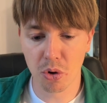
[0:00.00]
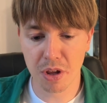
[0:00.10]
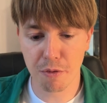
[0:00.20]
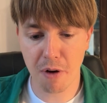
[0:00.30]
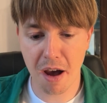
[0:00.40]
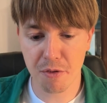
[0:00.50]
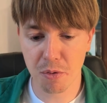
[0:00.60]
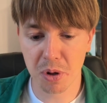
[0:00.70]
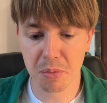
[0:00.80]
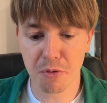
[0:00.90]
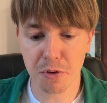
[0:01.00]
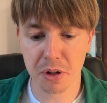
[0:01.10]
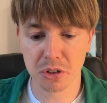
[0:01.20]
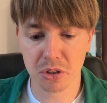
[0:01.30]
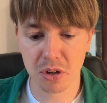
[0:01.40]
on f5 will be
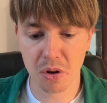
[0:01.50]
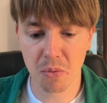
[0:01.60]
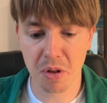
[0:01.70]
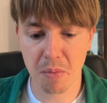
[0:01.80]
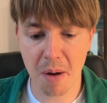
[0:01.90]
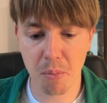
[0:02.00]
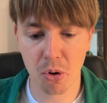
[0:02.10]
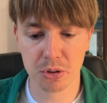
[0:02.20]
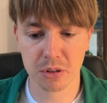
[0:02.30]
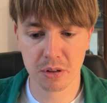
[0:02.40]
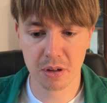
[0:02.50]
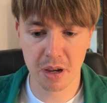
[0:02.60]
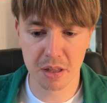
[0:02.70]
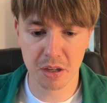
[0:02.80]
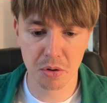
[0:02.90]
filled with my pawn,
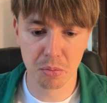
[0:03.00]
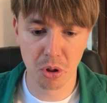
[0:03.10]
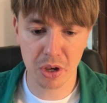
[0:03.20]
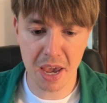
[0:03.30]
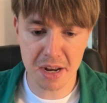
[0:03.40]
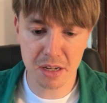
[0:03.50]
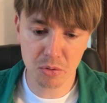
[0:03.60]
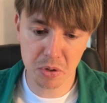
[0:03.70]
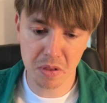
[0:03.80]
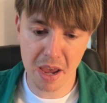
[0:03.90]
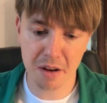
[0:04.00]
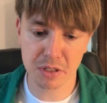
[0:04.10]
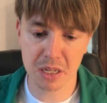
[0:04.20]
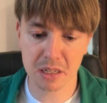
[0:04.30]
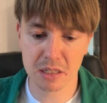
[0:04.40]
and he will blockade it with knight
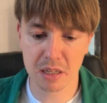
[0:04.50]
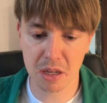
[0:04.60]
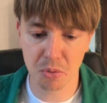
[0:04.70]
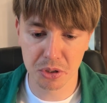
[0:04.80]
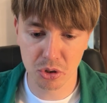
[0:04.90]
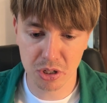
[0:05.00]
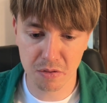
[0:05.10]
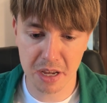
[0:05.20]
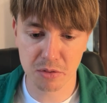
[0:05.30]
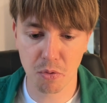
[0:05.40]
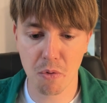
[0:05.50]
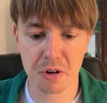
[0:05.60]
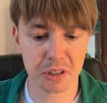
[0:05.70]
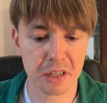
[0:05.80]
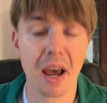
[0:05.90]
f6. It will not advance
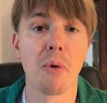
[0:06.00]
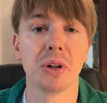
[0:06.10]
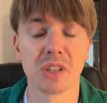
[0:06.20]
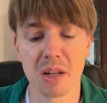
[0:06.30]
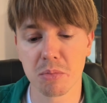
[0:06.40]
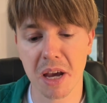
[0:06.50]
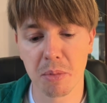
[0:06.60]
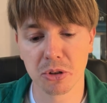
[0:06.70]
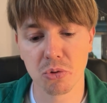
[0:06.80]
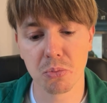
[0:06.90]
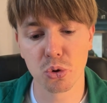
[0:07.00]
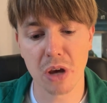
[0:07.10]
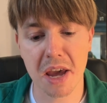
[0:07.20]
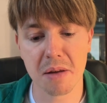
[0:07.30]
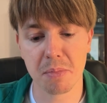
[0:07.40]
forward, and I will not be able to put
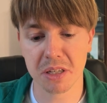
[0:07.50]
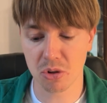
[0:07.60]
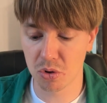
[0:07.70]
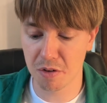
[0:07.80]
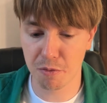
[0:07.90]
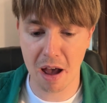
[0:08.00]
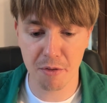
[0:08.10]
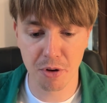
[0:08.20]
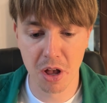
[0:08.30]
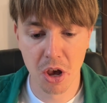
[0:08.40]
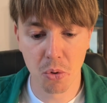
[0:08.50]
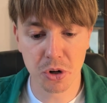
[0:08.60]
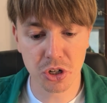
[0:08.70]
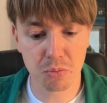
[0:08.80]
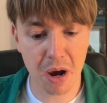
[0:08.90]
any piece on f5,
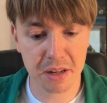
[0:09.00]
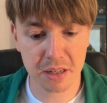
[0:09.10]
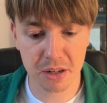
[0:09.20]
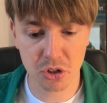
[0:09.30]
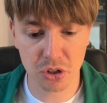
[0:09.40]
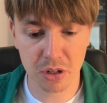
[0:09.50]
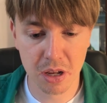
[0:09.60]
which is my intention.